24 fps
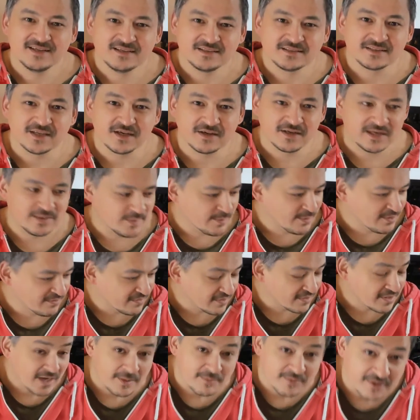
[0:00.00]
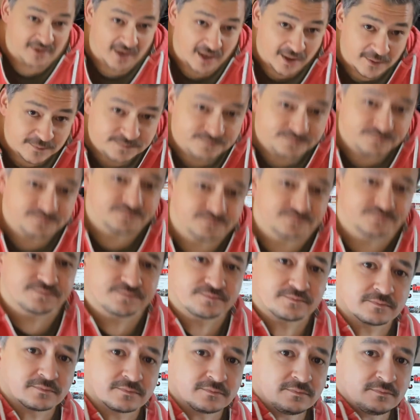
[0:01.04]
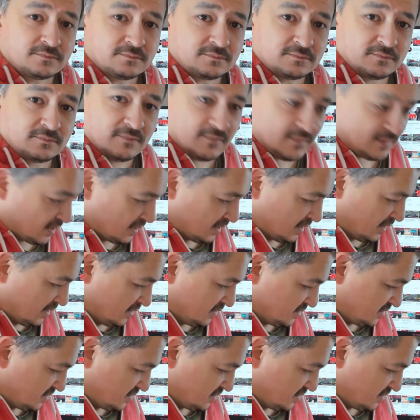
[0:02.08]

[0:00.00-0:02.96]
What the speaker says: So let me move the camera down, and